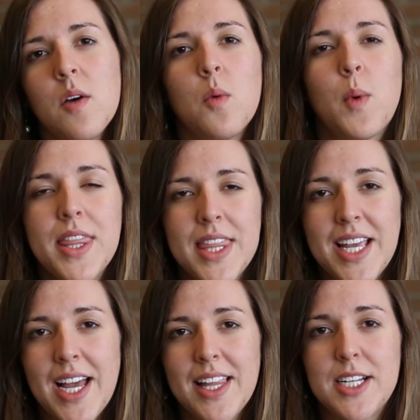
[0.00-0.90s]
One
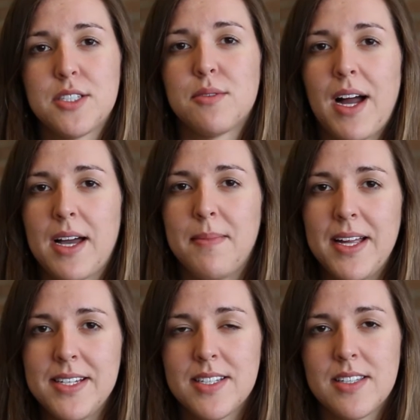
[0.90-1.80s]
thing I like to
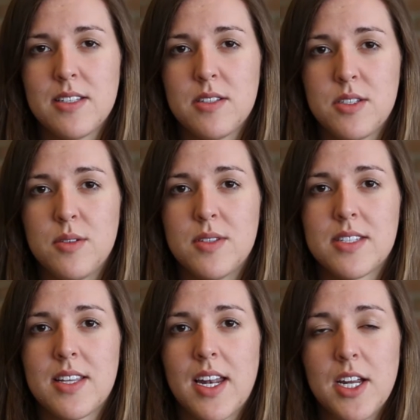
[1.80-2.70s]
recommend to the students
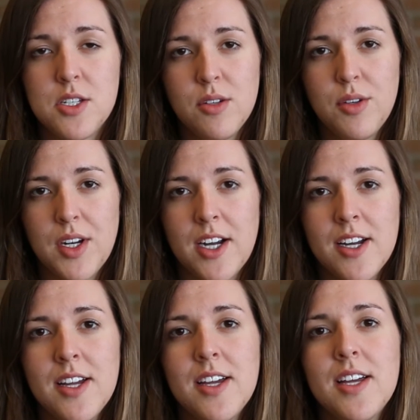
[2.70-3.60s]
that I tutor
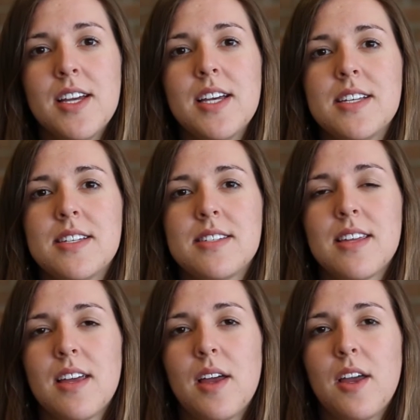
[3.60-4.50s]
is
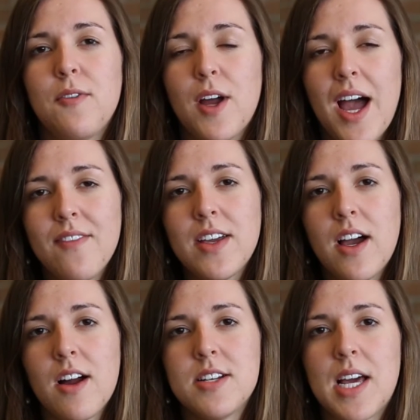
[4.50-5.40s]
if you're having a
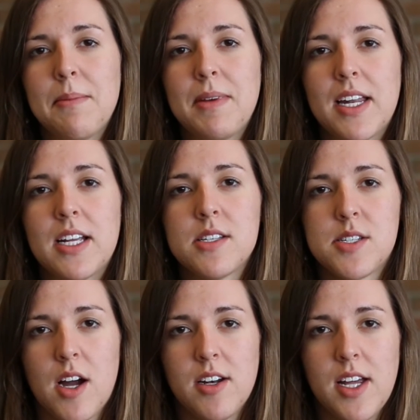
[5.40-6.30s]
hard time getting
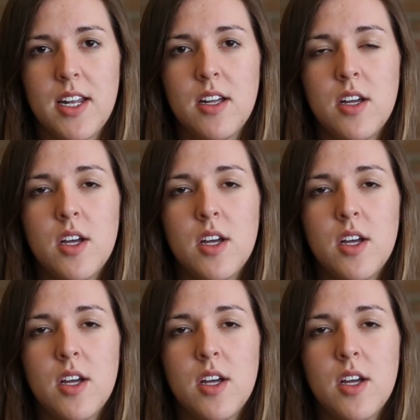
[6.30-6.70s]
started,